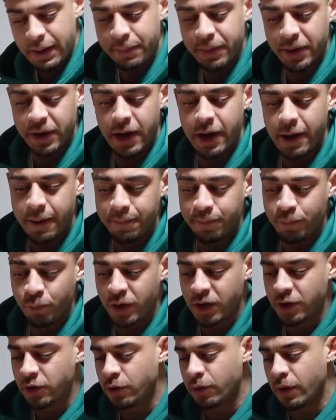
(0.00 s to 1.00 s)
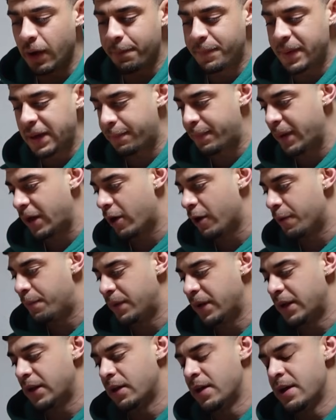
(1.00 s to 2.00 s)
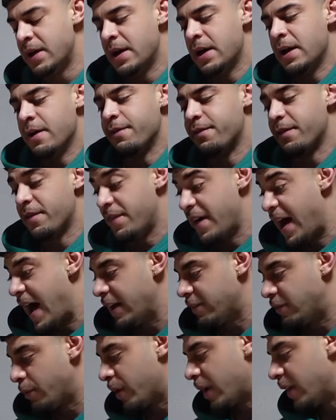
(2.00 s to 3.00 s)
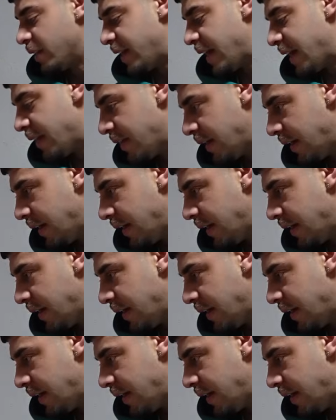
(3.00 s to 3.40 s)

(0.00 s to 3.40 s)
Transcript: But um, we're gonna do a big, big opening for that. So we're gonna take